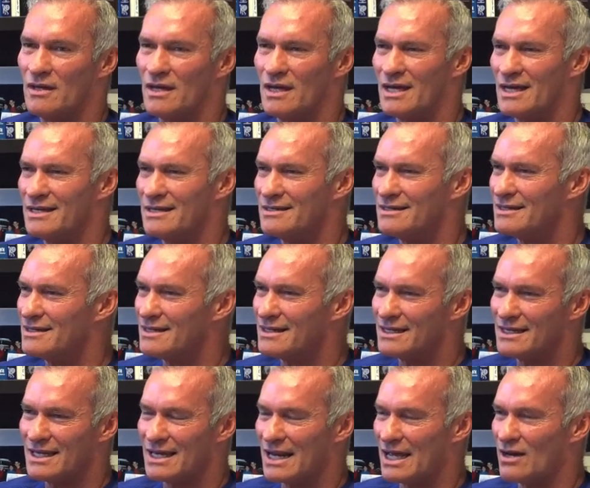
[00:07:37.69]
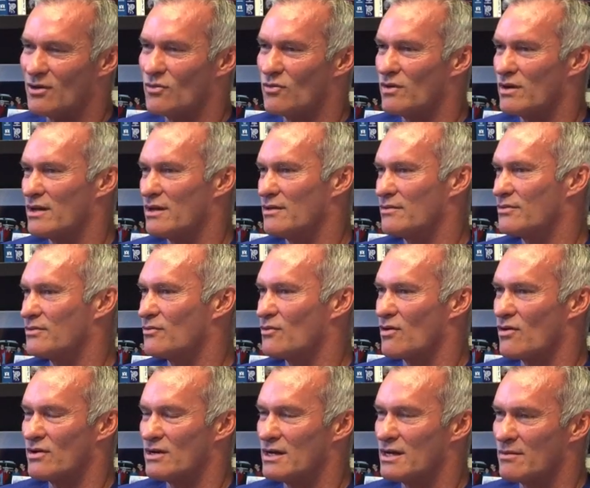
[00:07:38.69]
And again, I don't want to
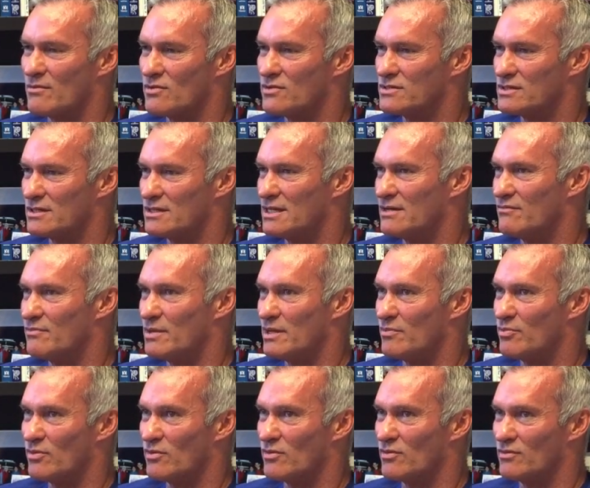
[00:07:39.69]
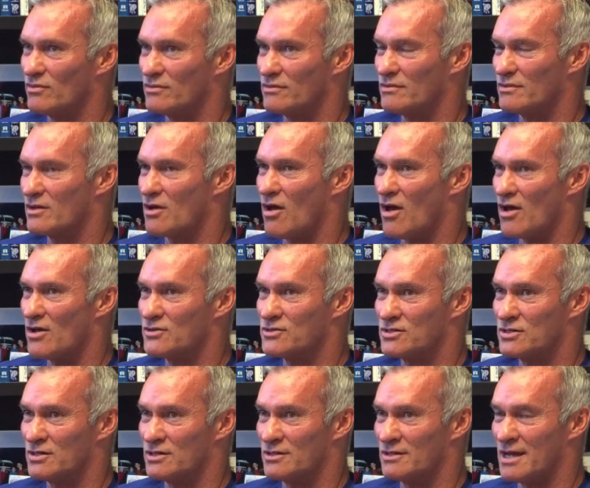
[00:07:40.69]
throw out any numbers that give people cause
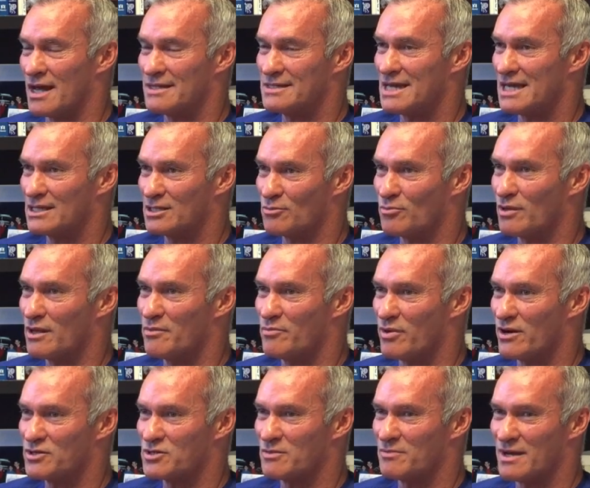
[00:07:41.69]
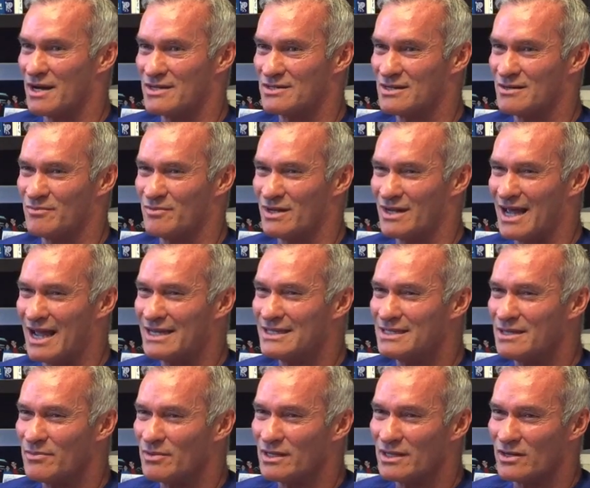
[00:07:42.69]
to not take their blood pressure medicine, but I
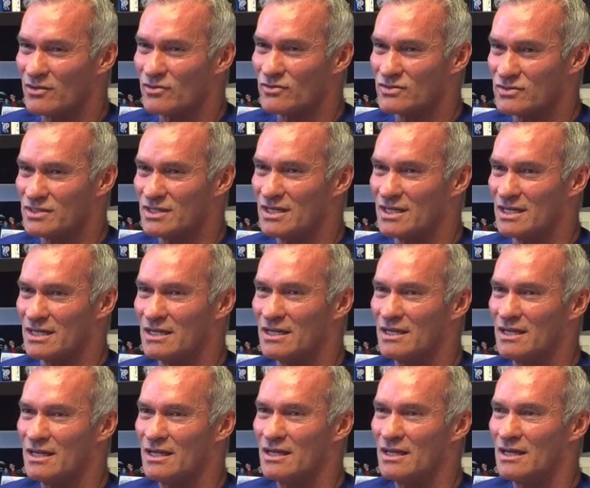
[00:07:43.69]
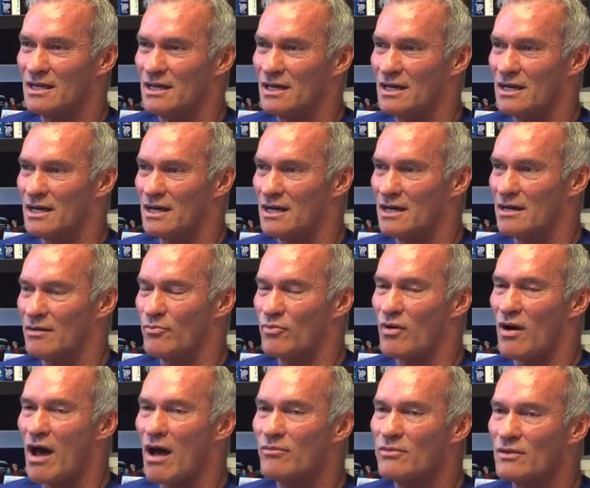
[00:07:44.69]
typically don't see it a
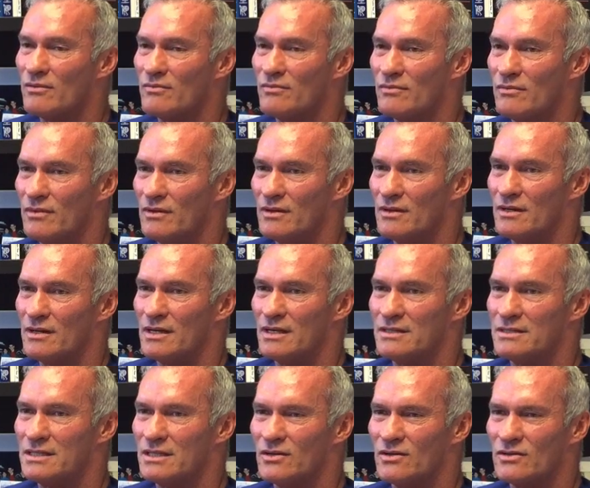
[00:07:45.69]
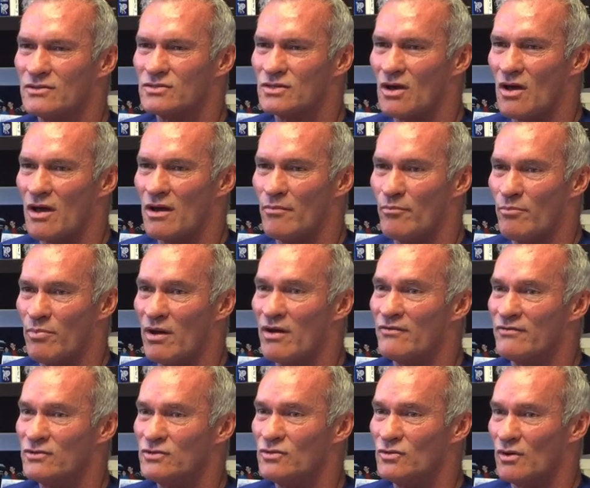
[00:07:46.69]
problem until it's gone
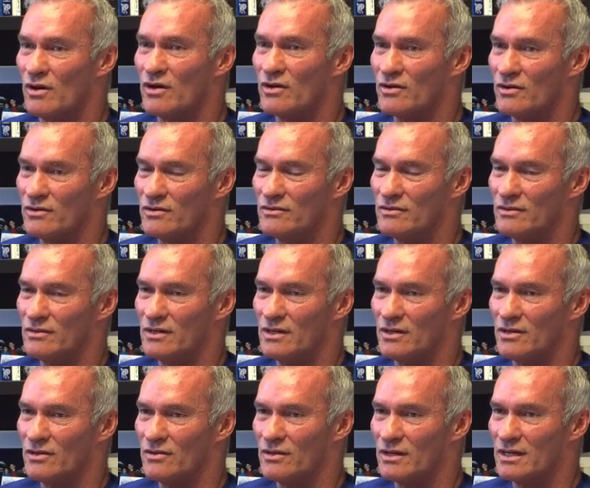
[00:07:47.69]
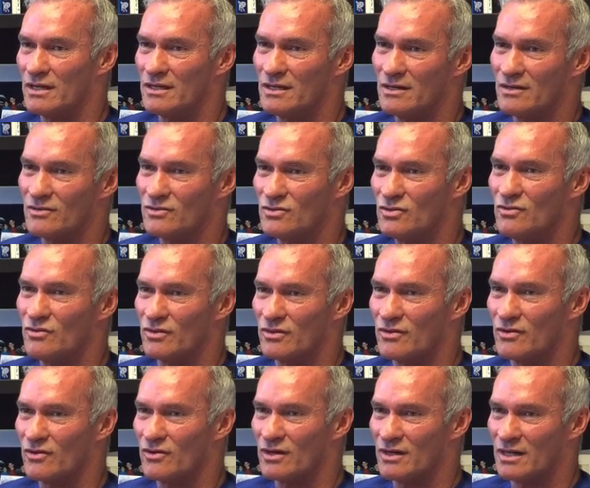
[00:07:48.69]
above 200, you know, like, you know,
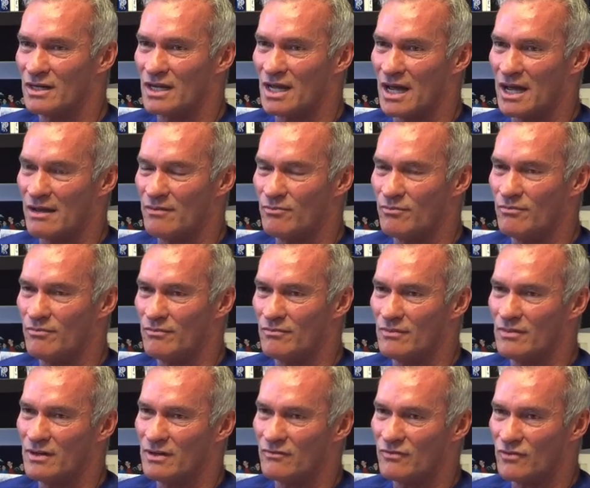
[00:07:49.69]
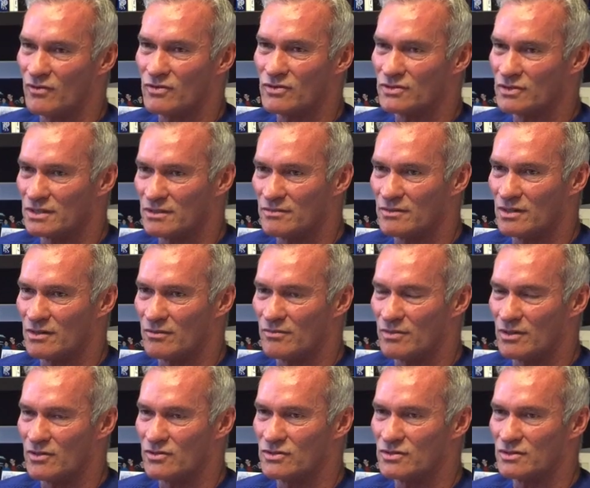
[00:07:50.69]
230, and the guy, unfortunately, you know,
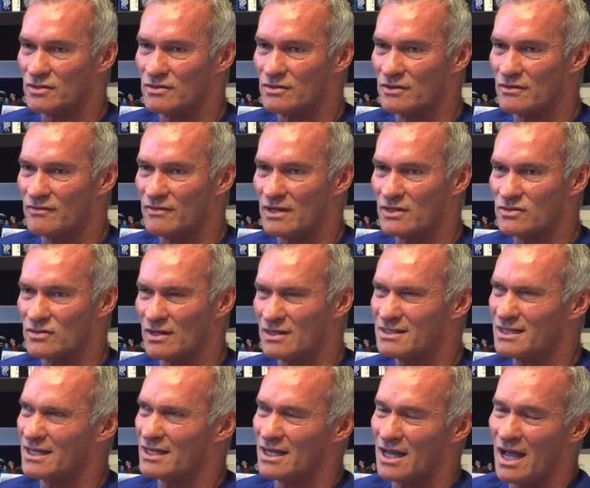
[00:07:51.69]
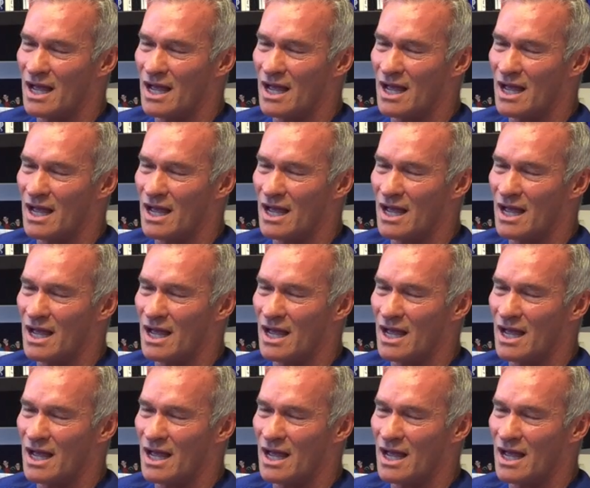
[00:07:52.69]
blows a vessel. I say, God, it